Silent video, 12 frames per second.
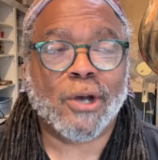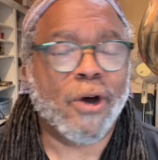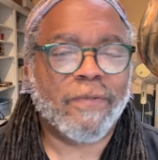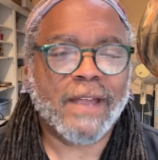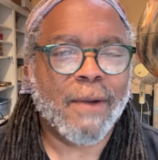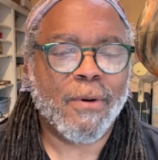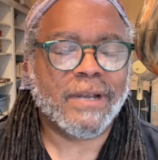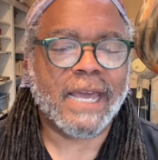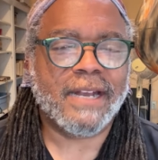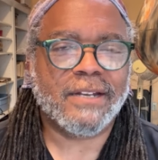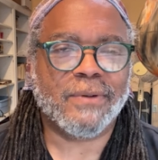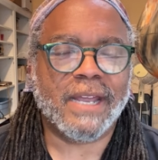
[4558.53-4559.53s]
So hopefully I
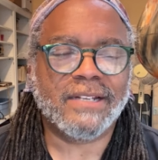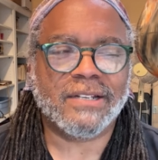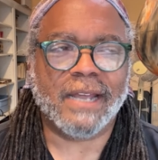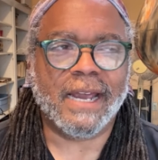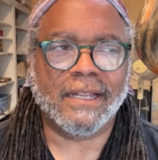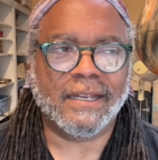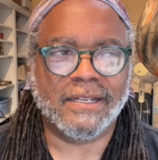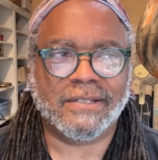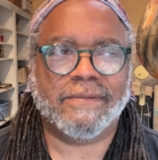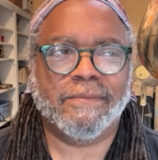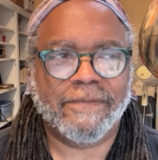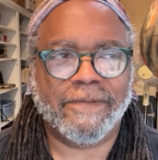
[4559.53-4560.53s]
won't get into an ancient
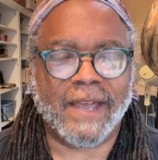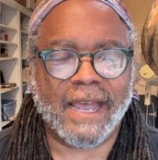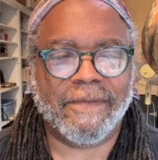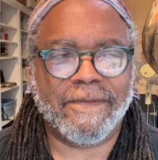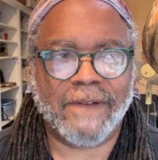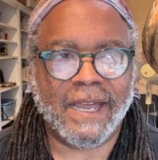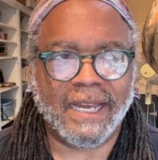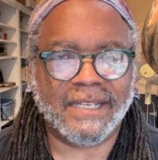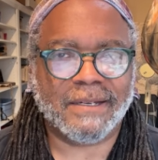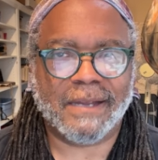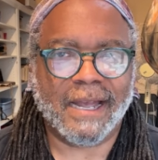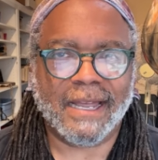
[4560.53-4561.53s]
aliens fat
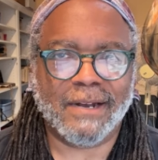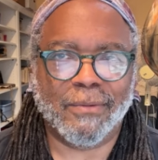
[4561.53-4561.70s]
phase.